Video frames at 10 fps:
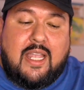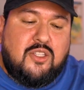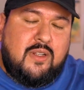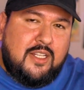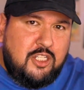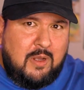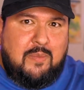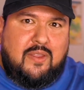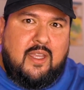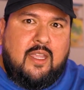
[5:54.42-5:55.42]
so next you might
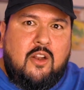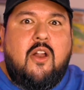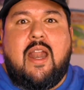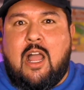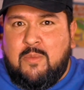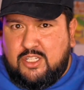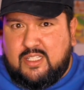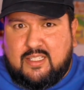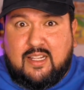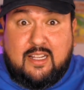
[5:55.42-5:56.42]
be thinking, all right, how much is
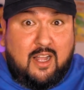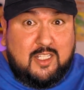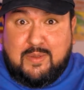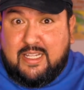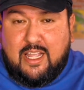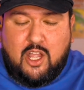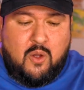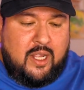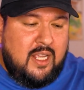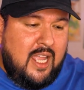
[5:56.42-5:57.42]
this going to cost me to get
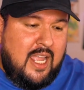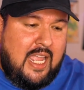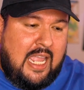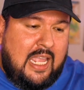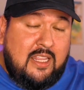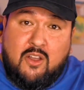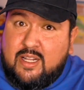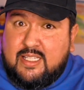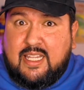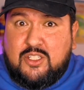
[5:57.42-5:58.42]
going? And the
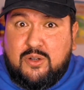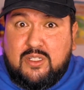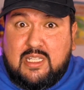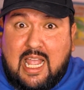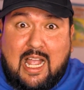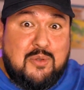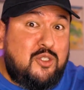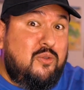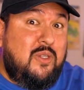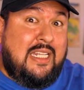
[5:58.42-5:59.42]
honest answer is
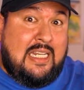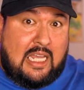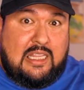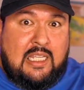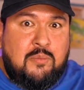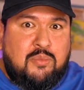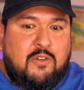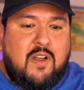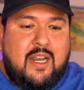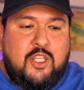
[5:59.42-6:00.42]
absolutely nothing,
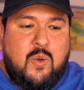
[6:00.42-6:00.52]
provided you